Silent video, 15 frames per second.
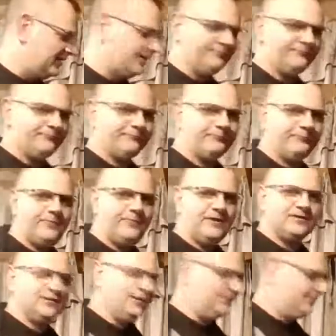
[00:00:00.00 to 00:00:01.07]
I picked
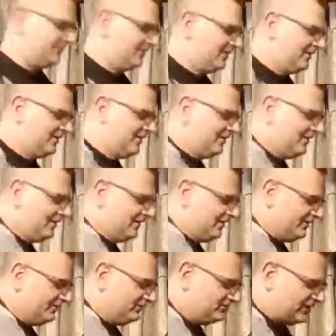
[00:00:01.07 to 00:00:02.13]
up a
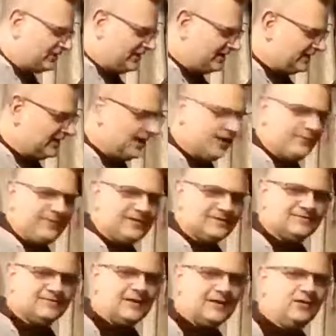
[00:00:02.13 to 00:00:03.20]
new chain guide because
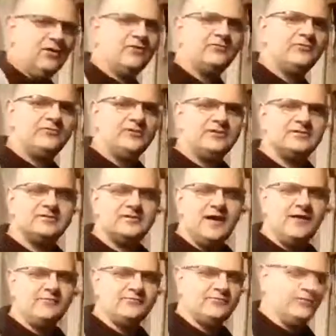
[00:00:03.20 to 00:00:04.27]
I lost this in
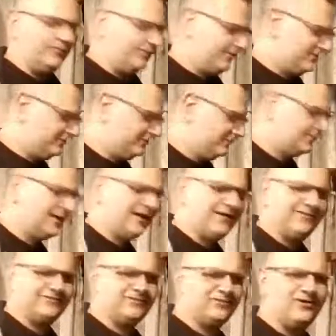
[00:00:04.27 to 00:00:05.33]
Arizona we're not
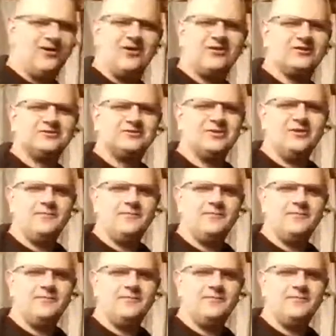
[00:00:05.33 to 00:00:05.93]
Arizona, Arkansas.